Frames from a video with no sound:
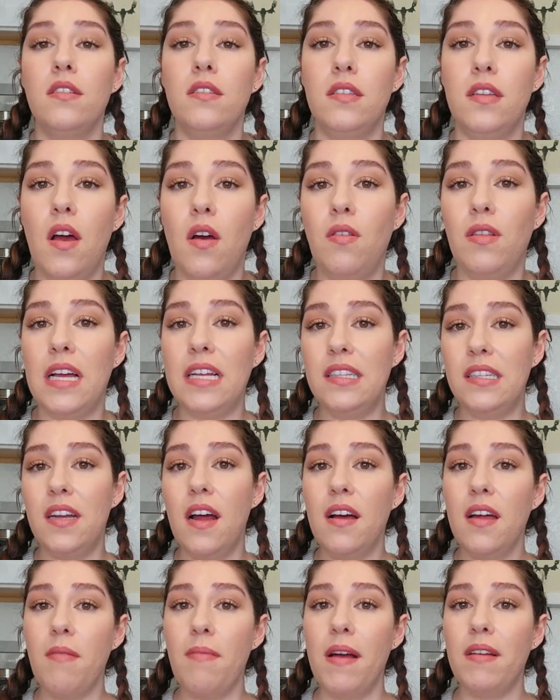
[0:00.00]
So let's
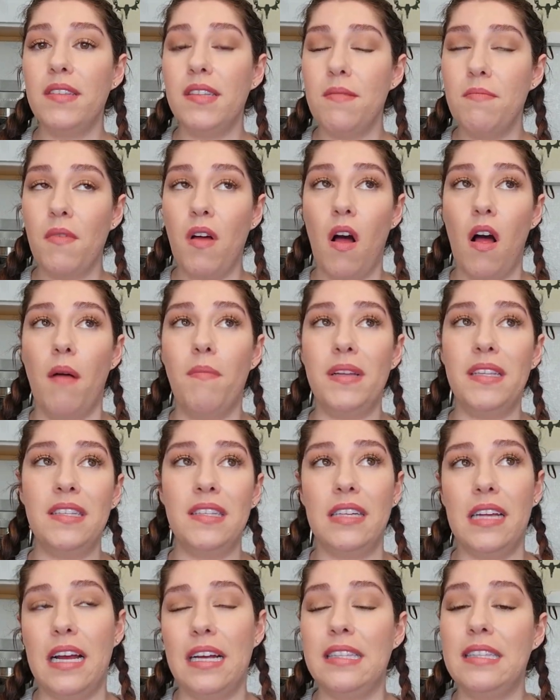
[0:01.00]
talk about some common
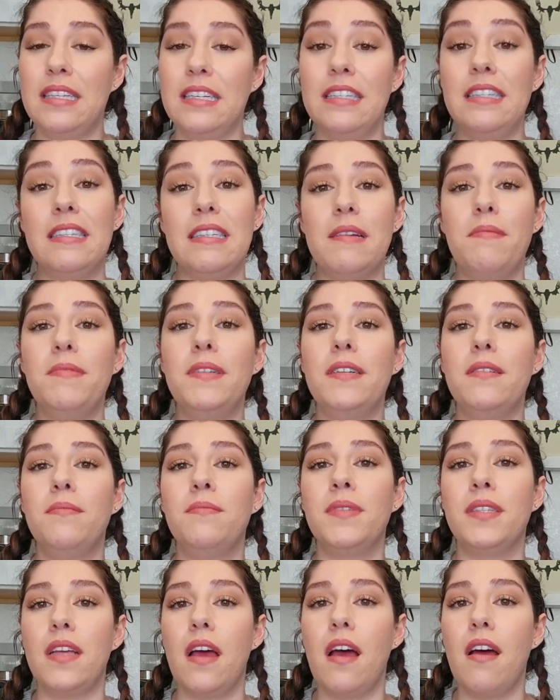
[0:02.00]
signs and
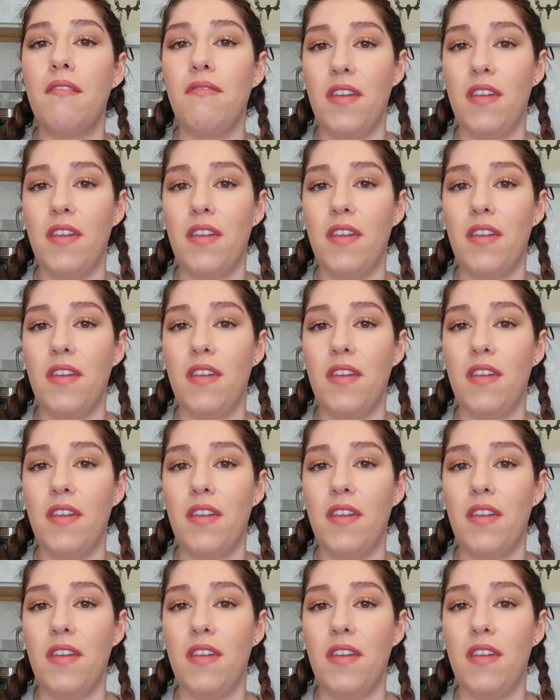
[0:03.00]
symptoms of